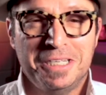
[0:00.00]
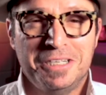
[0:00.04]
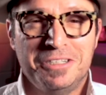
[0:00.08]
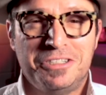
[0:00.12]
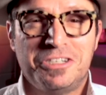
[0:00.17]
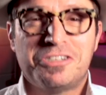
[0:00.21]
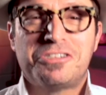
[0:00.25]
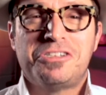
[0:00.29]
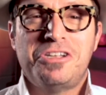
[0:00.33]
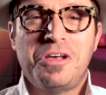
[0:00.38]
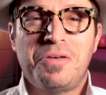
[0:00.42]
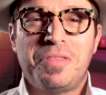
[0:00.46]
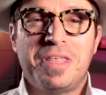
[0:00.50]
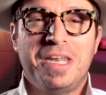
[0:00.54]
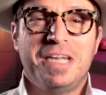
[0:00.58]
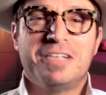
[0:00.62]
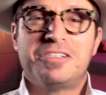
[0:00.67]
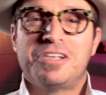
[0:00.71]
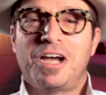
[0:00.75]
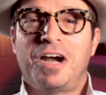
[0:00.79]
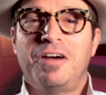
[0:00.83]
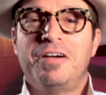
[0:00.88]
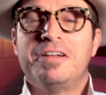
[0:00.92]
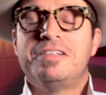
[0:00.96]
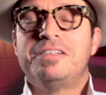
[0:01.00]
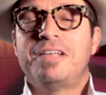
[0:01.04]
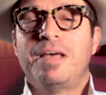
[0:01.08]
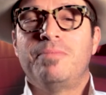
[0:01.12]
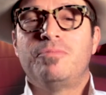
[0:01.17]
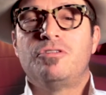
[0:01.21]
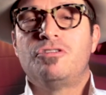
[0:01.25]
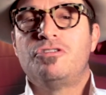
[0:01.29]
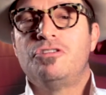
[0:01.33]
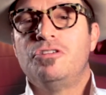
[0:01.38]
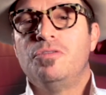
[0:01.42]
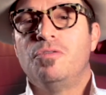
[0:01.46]
Just know that it's our
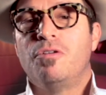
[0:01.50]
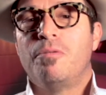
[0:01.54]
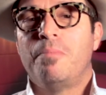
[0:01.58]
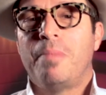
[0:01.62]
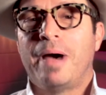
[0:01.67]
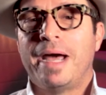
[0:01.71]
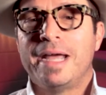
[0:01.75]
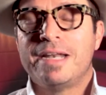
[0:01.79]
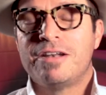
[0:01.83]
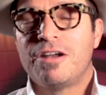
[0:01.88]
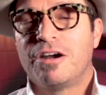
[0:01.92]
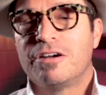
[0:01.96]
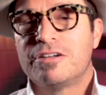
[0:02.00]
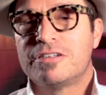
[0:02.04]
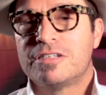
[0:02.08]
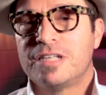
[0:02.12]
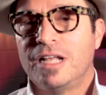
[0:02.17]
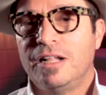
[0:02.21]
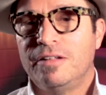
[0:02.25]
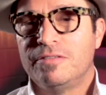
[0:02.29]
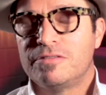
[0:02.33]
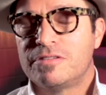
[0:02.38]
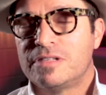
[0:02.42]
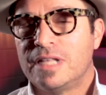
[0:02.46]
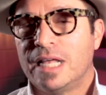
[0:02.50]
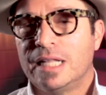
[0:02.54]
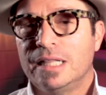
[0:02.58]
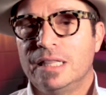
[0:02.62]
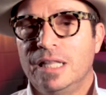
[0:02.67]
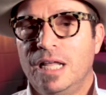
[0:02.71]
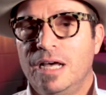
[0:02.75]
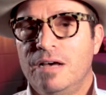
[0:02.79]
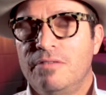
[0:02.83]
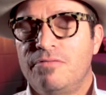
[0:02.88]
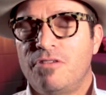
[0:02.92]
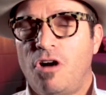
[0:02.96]
attempt to remind ourselves that
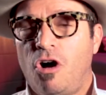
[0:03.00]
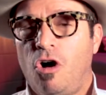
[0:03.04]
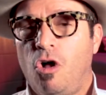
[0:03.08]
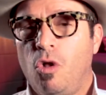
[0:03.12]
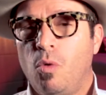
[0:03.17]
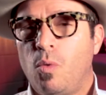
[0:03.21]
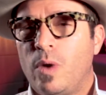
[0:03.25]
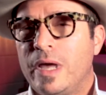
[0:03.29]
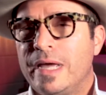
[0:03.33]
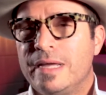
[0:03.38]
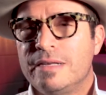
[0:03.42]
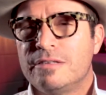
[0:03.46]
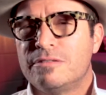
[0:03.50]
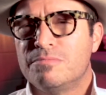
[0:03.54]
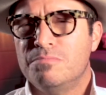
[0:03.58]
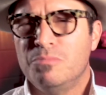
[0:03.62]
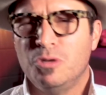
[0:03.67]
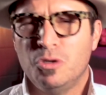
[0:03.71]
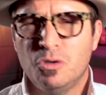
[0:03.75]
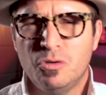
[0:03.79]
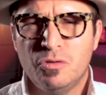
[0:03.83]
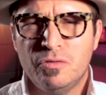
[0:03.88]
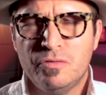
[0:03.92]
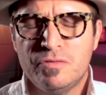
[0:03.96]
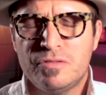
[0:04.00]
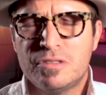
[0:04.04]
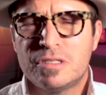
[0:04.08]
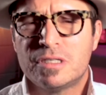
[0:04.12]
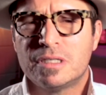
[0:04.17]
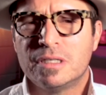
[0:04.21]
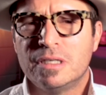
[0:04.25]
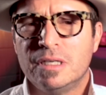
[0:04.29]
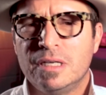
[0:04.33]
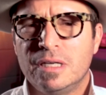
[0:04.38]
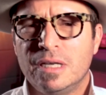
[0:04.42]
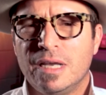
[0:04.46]
love always moves,